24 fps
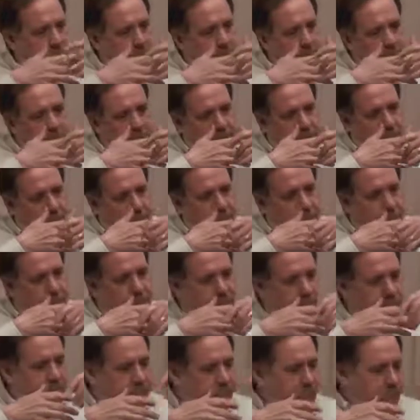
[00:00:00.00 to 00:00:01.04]
I guess it
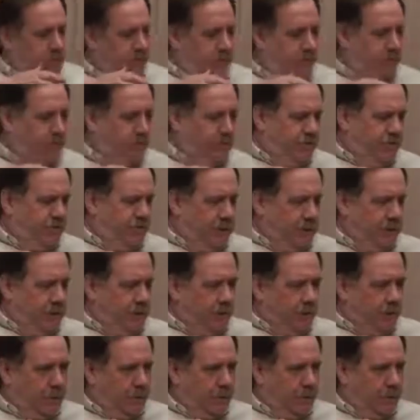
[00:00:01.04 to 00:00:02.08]
was in
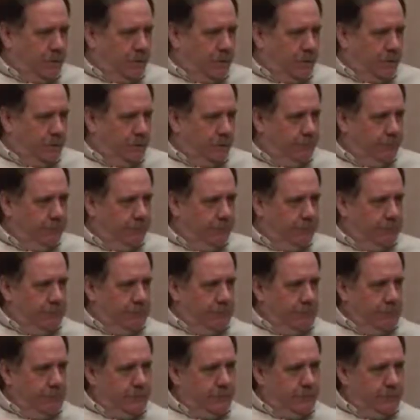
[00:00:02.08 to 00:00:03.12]
January of
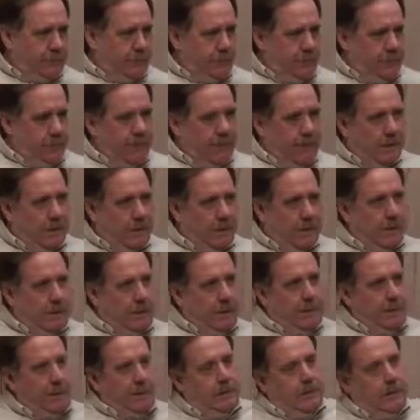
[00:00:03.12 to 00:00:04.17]

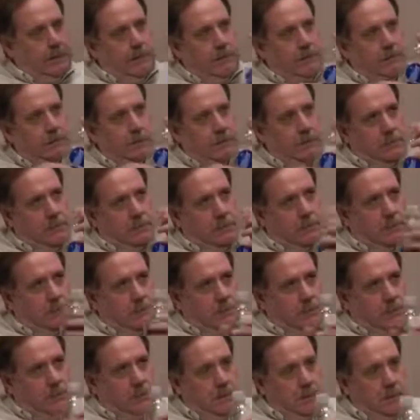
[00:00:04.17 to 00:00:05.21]
91
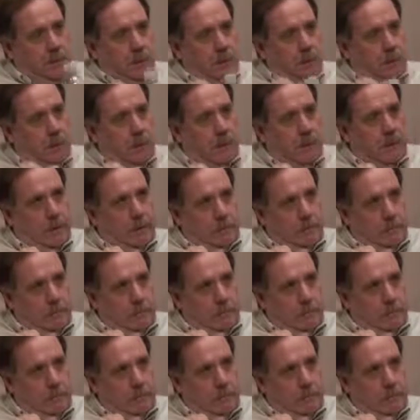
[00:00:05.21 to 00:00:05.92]
was